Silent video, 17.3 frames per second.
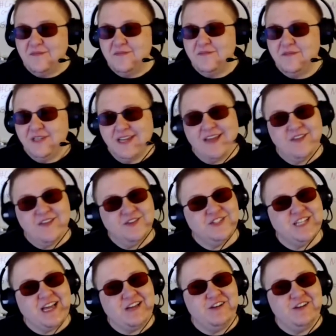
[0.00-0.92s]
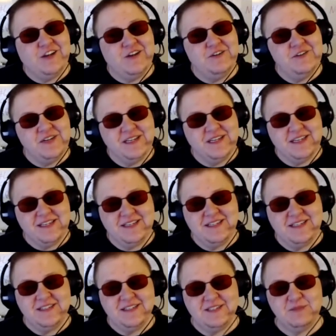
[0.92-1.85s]
Another side note
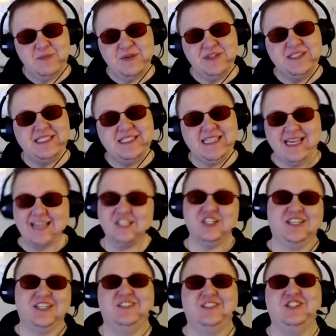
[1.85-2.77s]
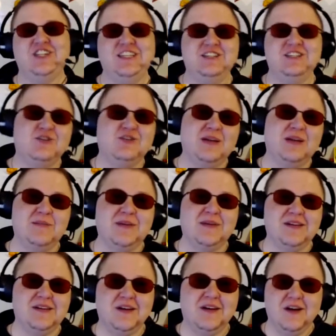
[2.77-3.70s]
is pronunciation has changed quite a
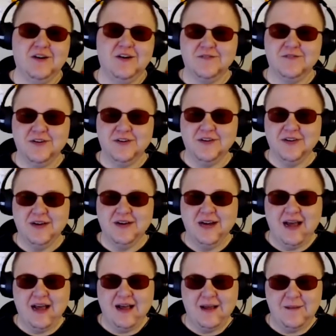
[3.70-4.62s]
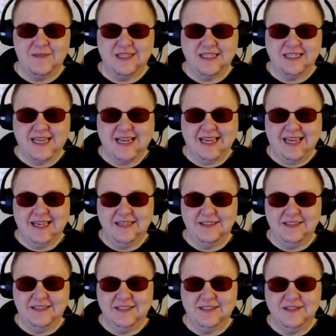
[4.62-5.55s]
bit over the
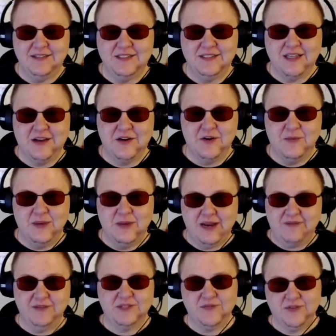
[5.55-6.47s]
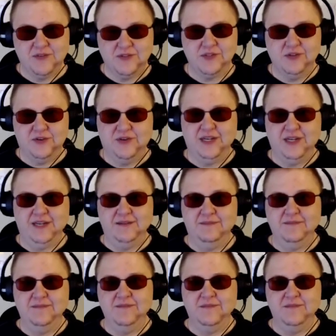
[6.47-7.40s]
decades. So when I was first
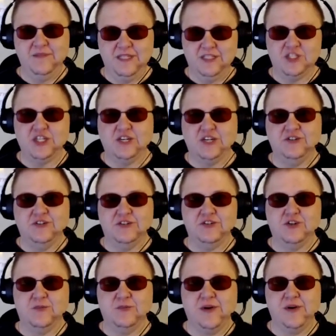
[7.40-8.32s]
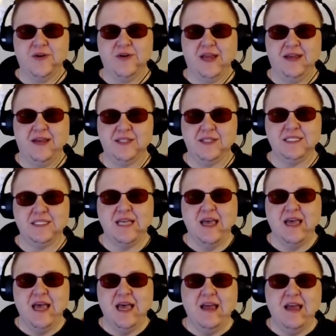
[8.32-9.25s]
learning these gender neutral pronouns,
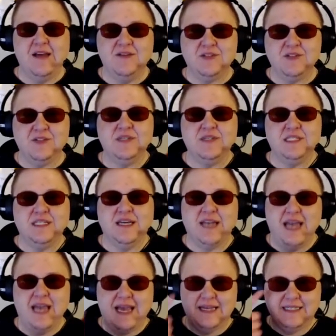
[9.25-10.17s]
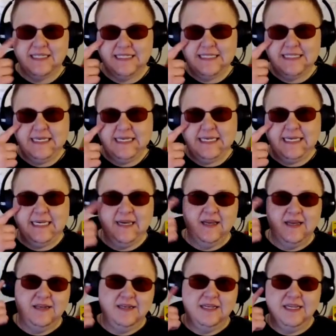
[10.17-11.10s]
it was always done as see
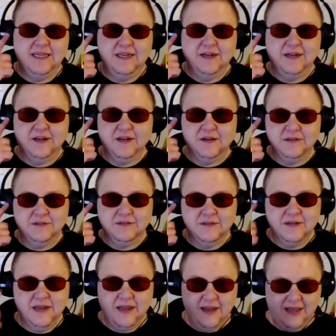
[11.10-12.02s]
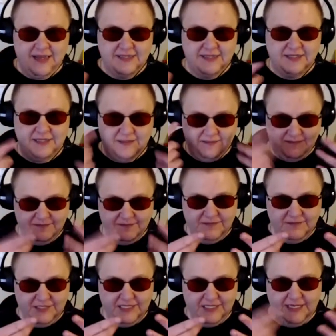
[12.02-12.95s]
and hear. as in
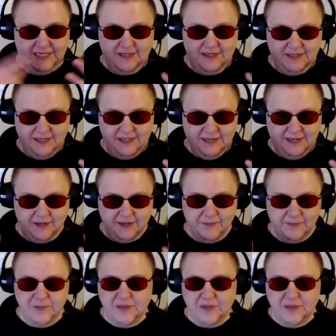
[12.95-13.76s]
see and hear.